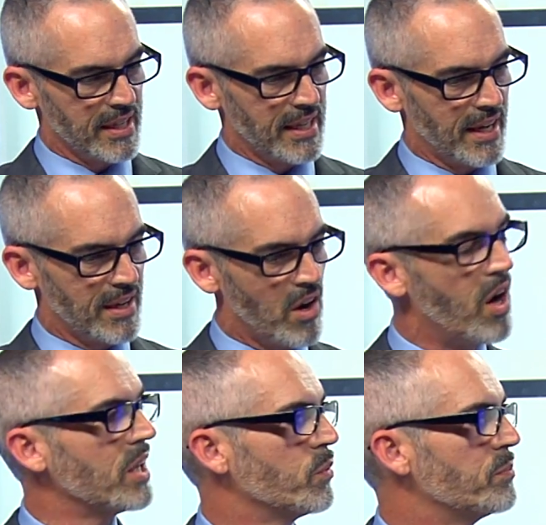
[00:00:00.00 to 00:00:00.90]

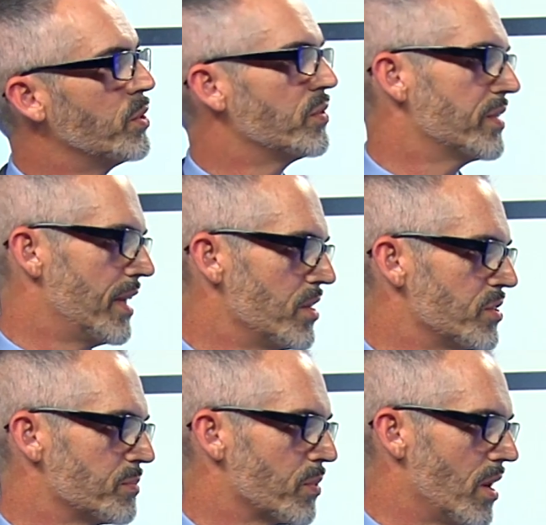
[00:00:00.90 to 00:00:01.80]
Hollywood
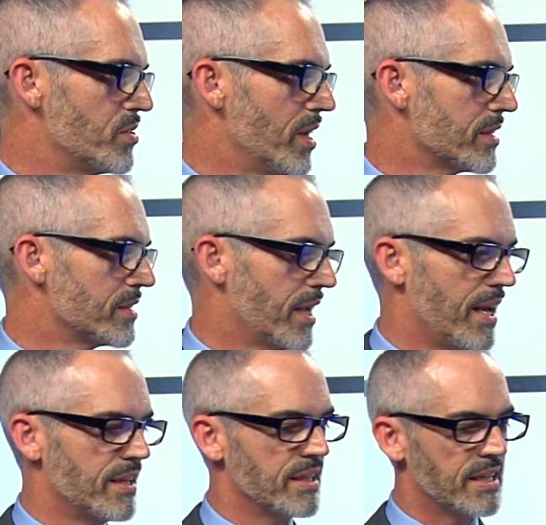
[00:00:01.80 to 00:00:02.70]
Beautification Project,
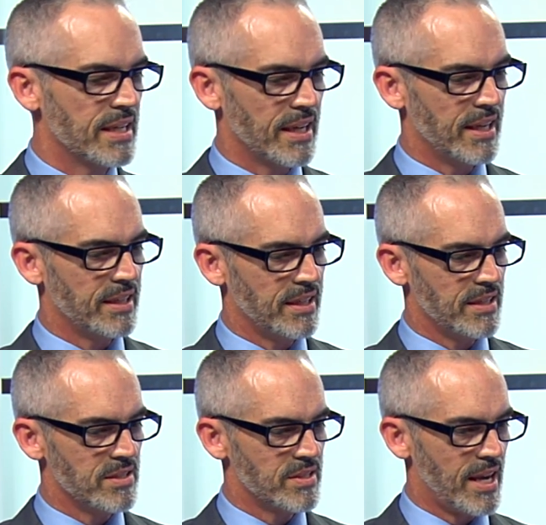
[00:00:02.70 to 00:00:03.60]
and it
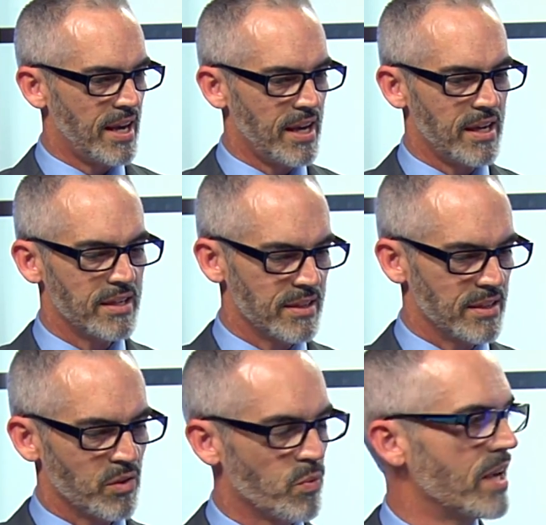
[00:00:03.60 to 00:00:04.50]
is a
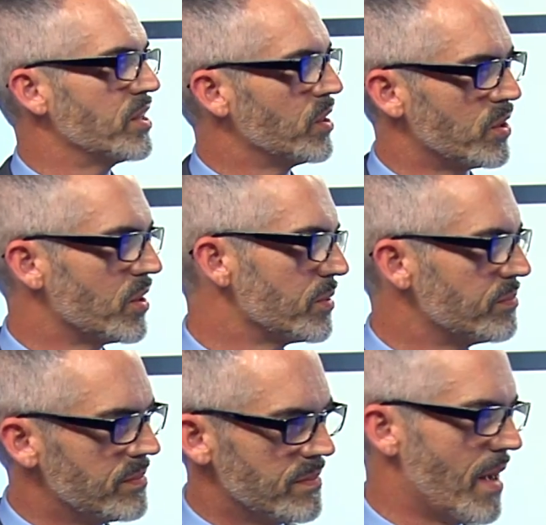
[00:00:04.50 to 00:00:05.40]
regular
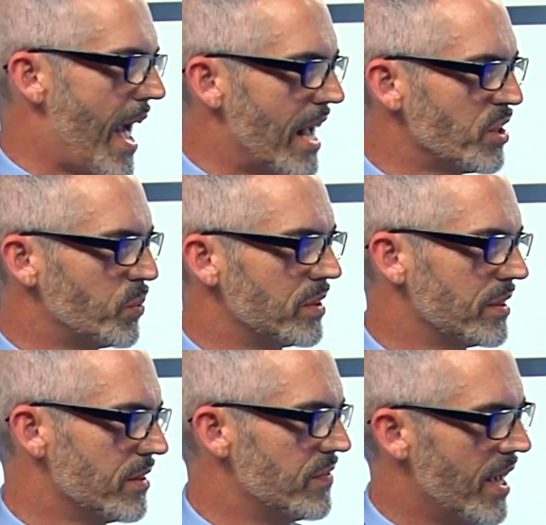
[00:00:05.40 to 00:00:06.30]
annual
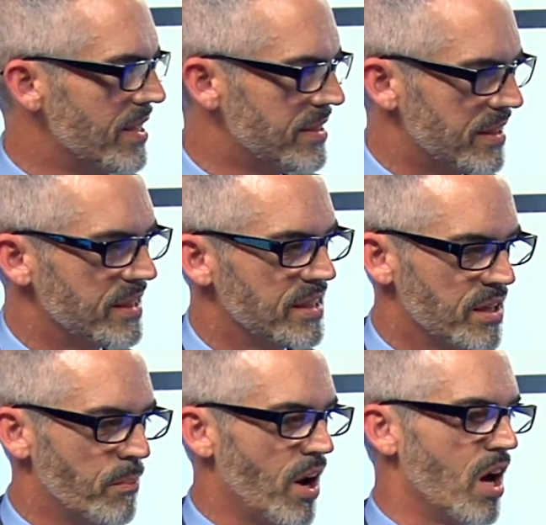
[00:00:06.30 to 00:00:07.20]
event, and
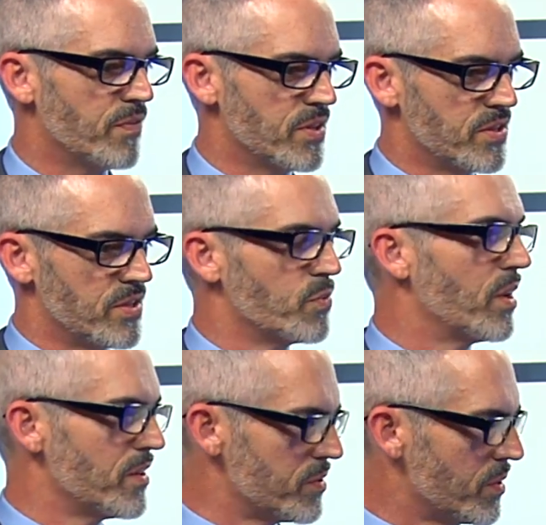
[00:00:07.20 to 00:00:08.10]
my office is one
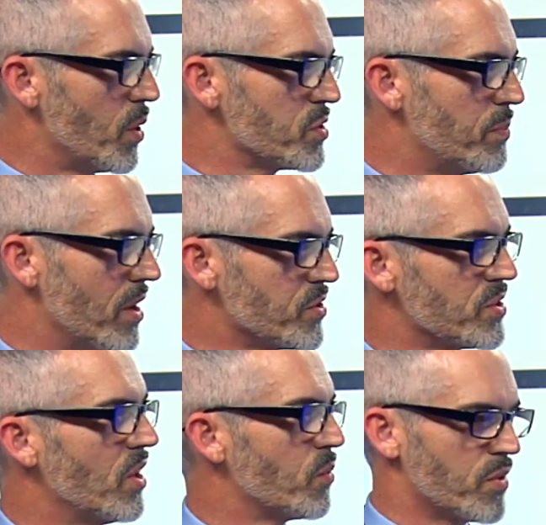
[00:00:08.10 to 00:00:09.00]
of the co-sponsors
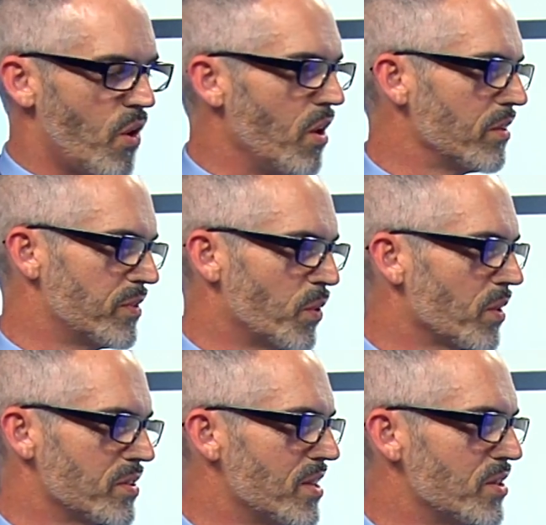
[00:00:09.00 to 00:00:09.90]
along with all of the
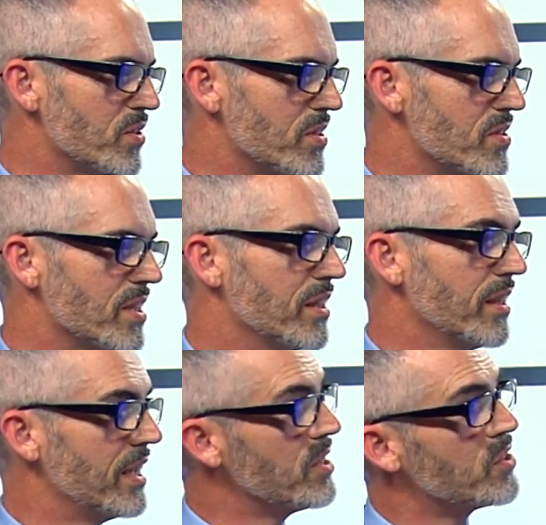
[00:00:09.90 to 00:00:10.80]
organizations
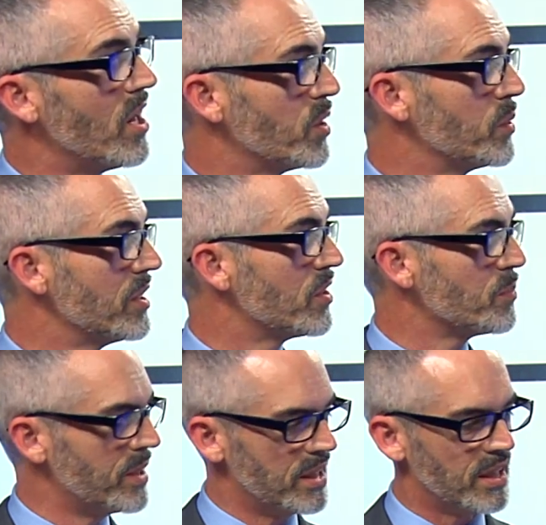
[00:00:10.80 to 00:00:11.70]
in East Hollywood and Little
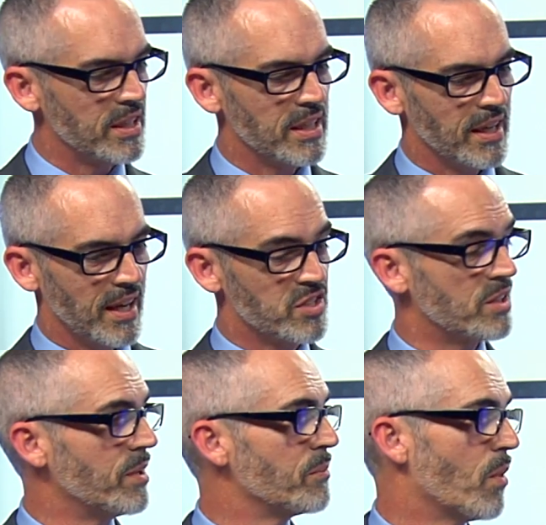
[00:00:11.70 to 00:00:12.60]
Armenia. It's
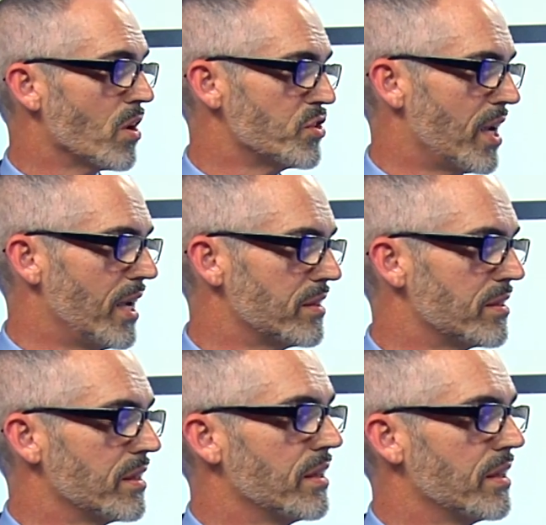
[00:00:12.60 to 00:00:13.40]
going to be on March 8th,